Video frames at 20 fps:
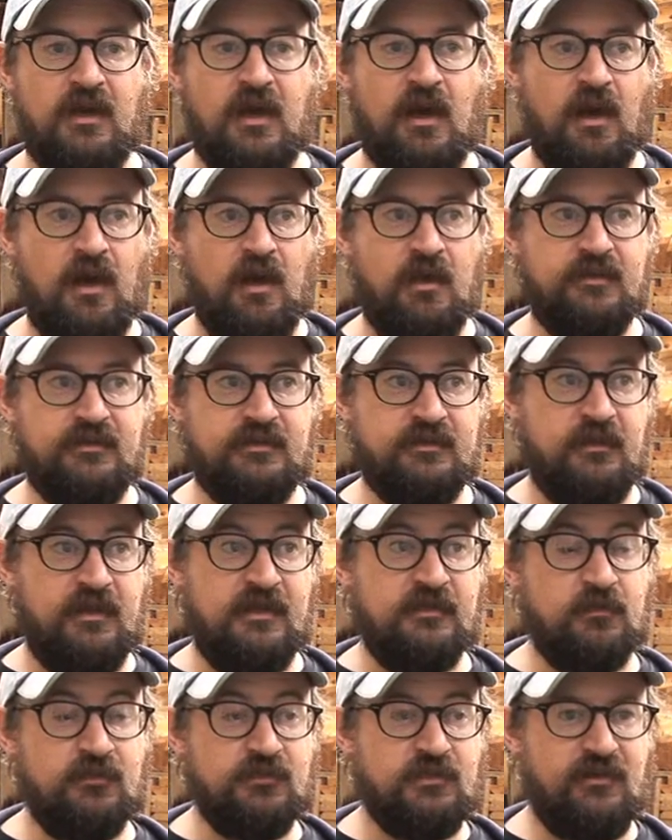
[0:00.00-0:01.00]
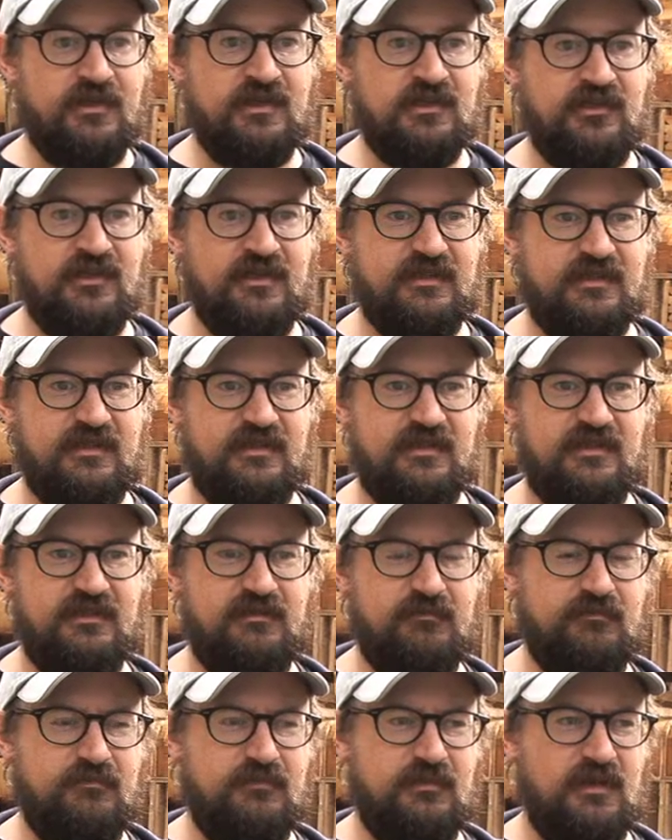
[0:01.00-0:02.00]
And he's also interested
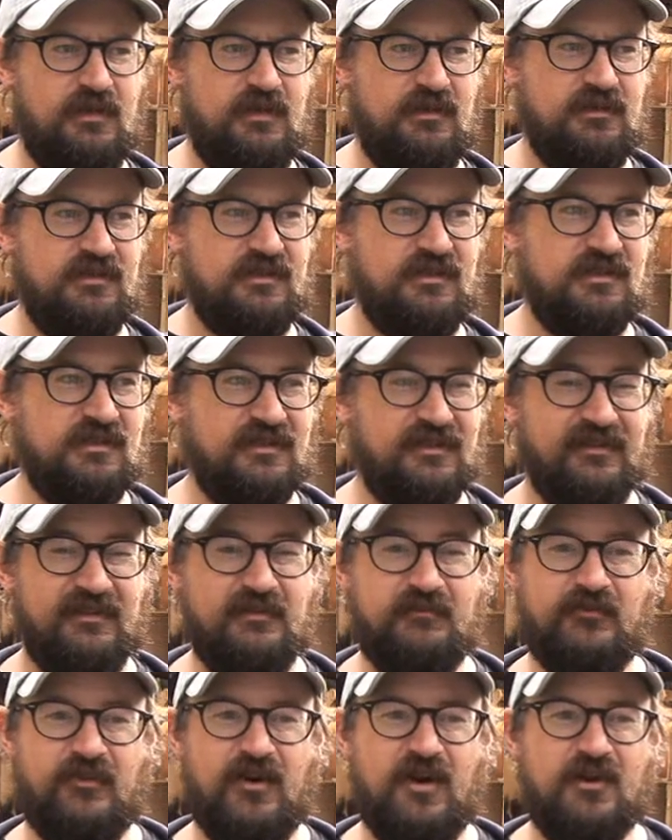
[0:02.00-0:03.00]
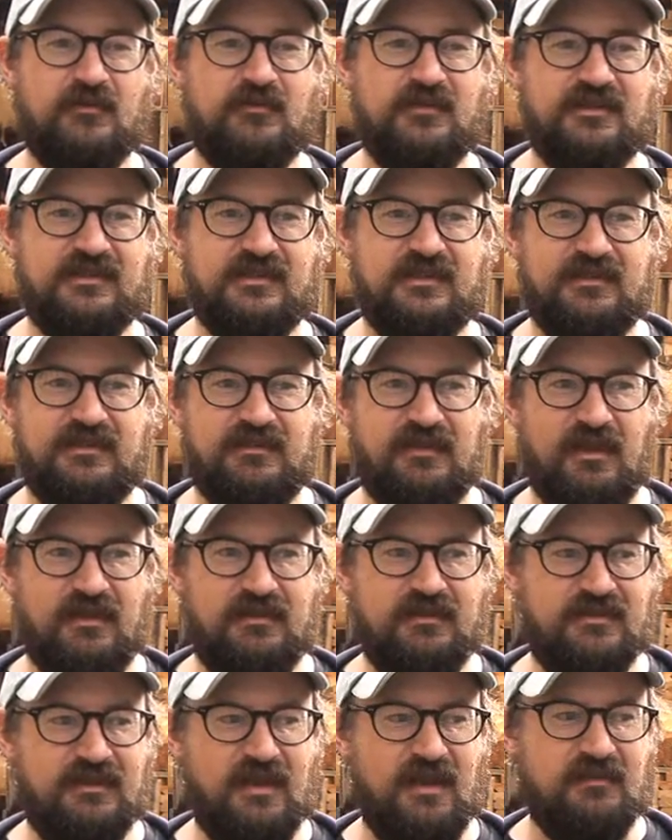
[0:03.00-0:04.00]
in digital environments
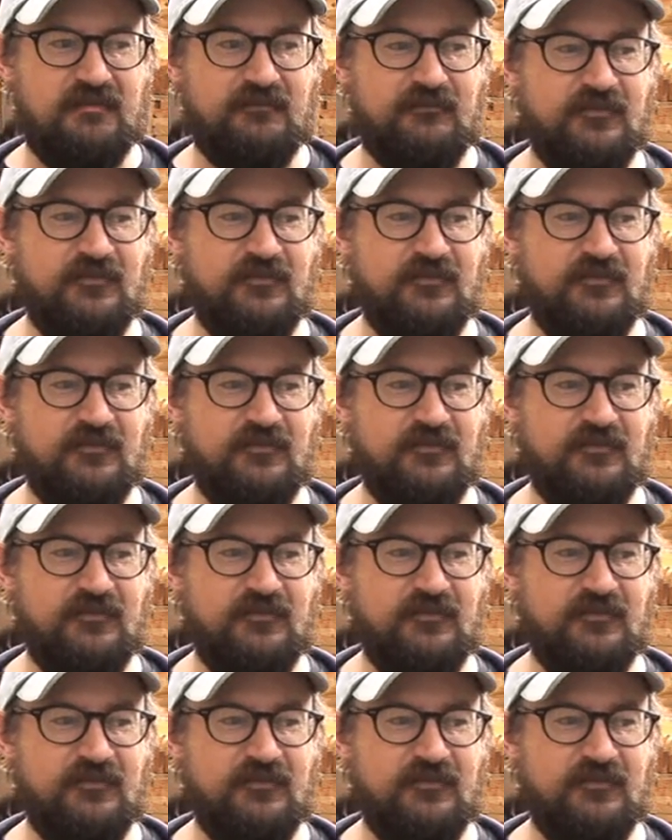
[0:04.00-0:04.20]
and